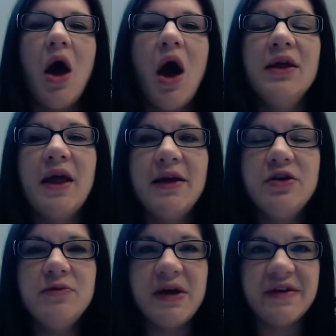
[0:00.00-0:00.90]
I'd like
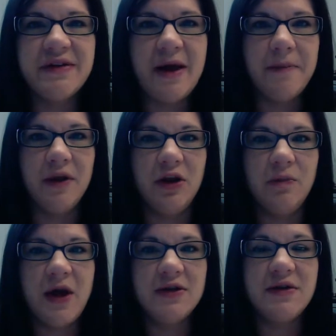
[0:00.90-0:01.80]
you to mix it up a little
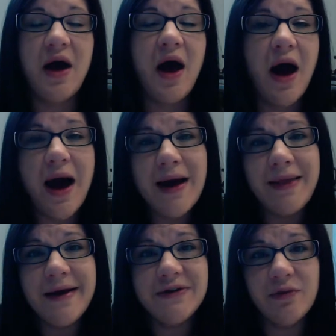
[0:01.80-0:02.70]
bit.
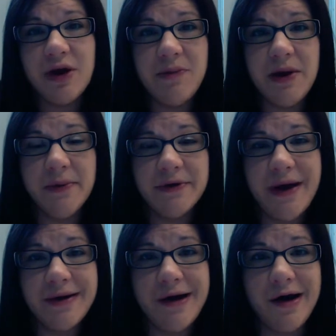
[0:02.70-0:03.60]
I like to read
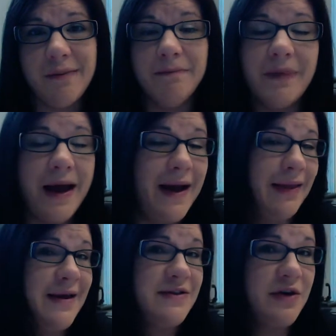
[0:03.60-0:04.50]
people.com. I
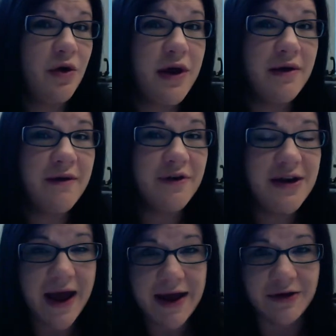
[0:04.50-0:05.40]
like to go there every
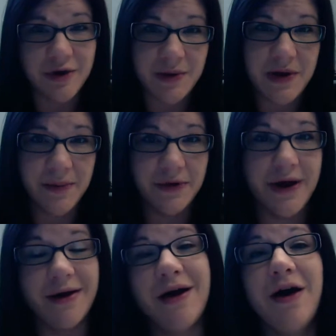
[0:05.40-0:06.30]
day and read
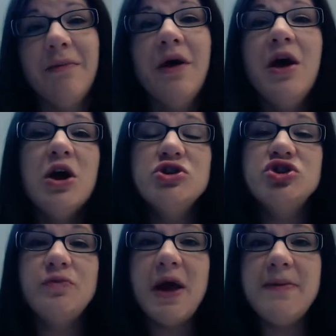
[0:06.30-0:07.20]
people.com.
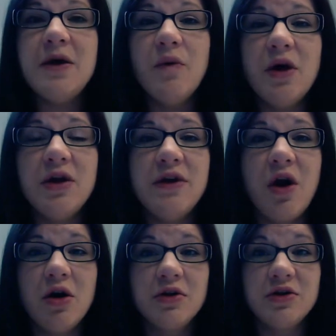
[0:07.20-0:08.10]
So maybe one of the
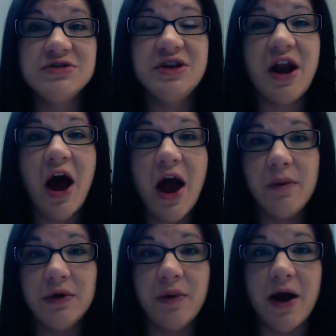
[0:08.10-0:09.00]
articles that I
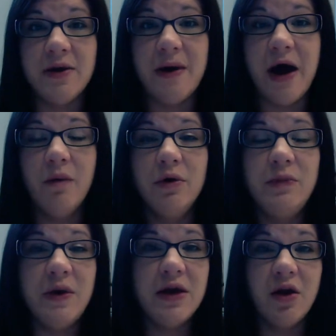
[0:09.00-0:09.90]
would write about
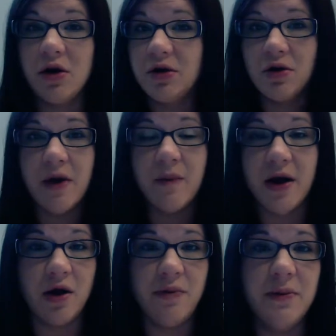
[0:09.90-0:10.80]
would be an article I
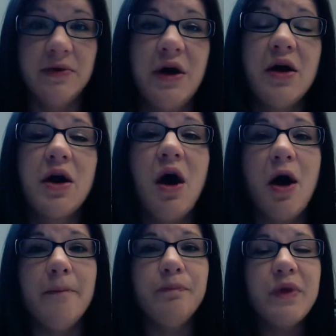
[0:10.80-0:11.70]
read on
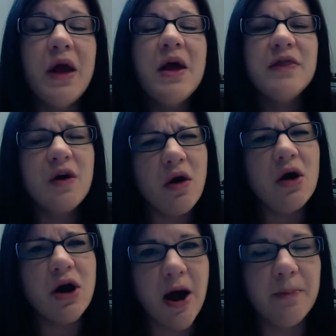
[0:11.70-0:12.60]
people.com. There
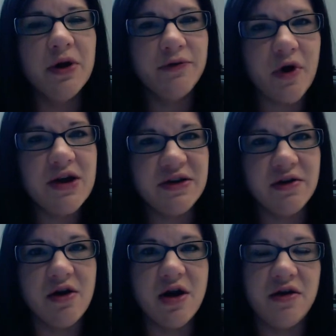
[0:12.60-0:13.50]
are a couple of
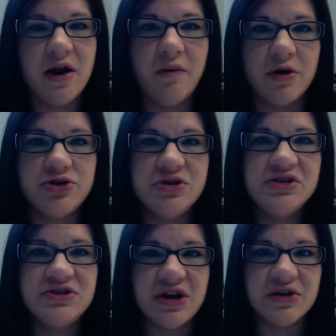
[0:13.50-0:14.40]
criteria that I want you to
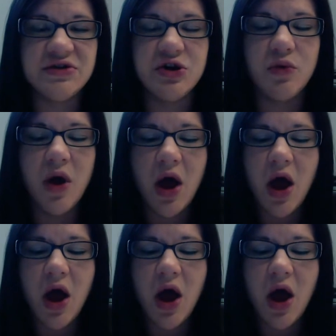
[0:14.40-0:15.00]
stick to.